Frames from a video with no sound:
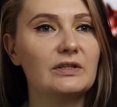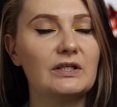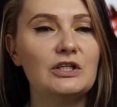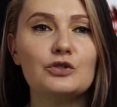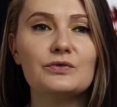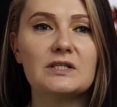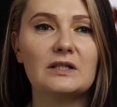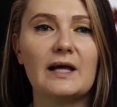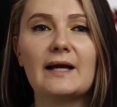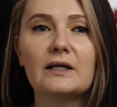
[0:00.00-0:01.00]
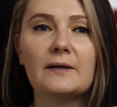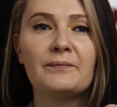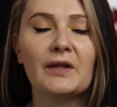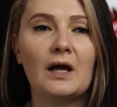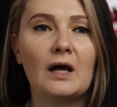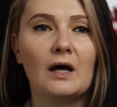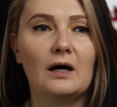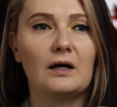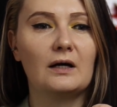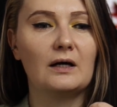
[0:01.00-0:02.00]
really interesting, like
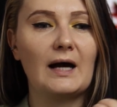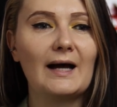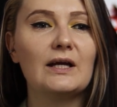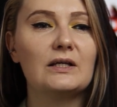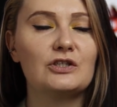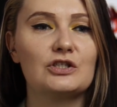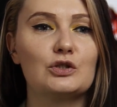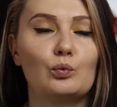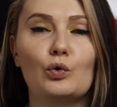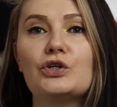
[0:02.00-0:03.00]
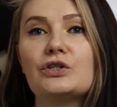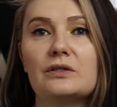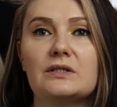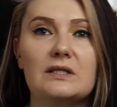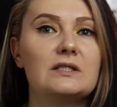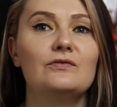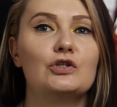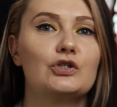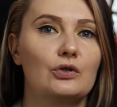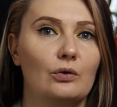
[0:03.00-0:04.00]
I just watched the TV
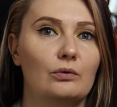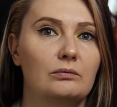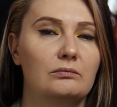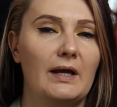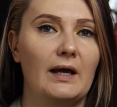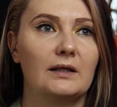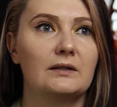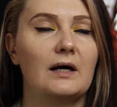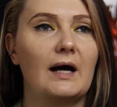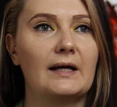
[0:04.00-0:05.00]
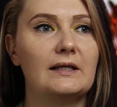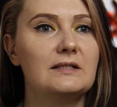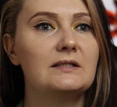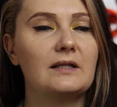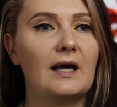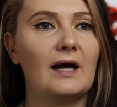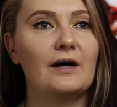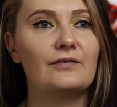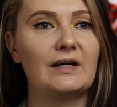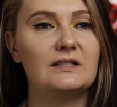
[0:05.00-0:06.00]
show and I didn't
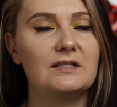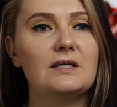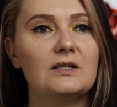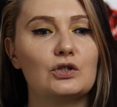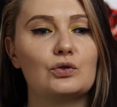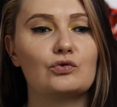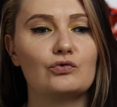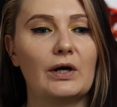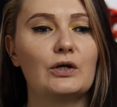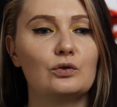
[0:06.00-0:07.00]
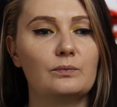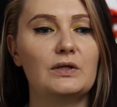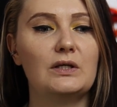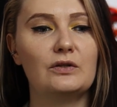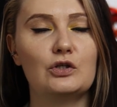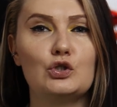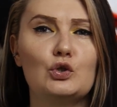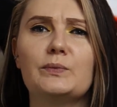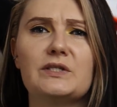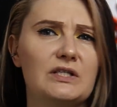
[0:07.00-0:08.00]
have idea to try to be the
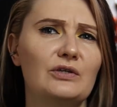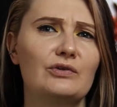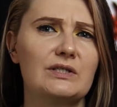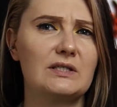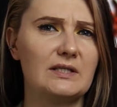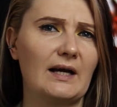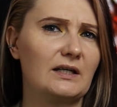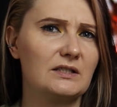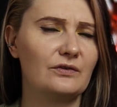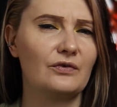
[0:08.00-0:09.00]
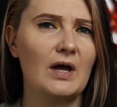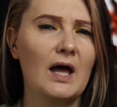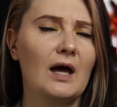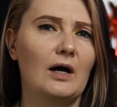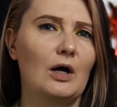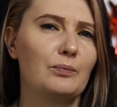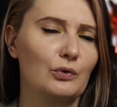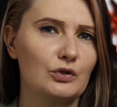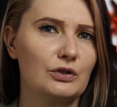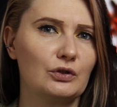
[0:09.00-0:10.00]
super serious detective
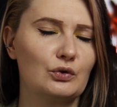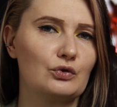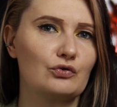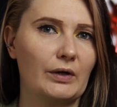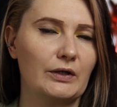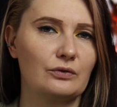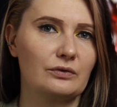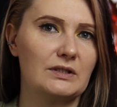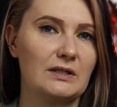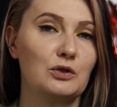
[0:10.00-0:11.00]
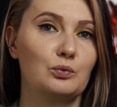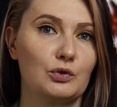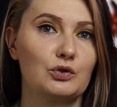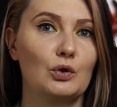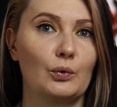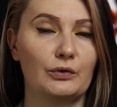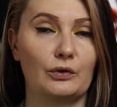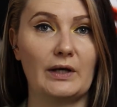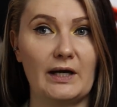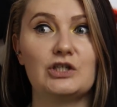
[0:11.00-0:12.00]
person to try to understand what's going
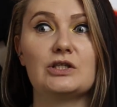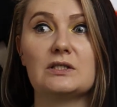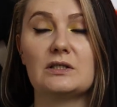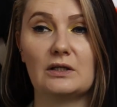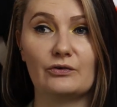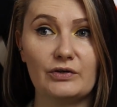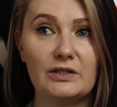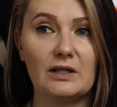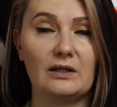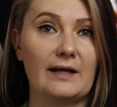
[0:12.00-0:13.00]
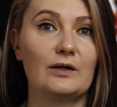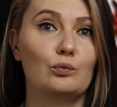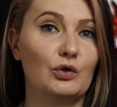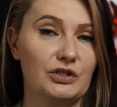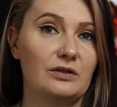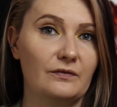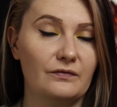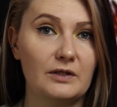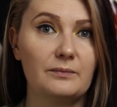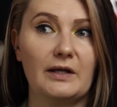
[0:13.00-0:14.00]
on. I just read, I like watching the
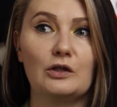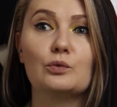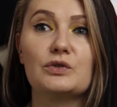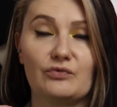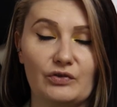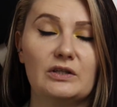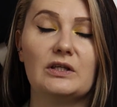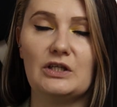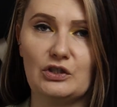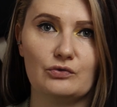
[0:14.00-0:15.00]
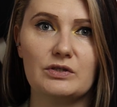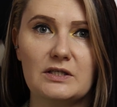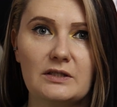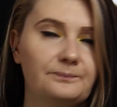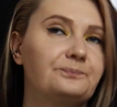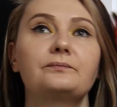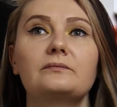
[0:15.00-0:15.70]
film, and it was really interesting.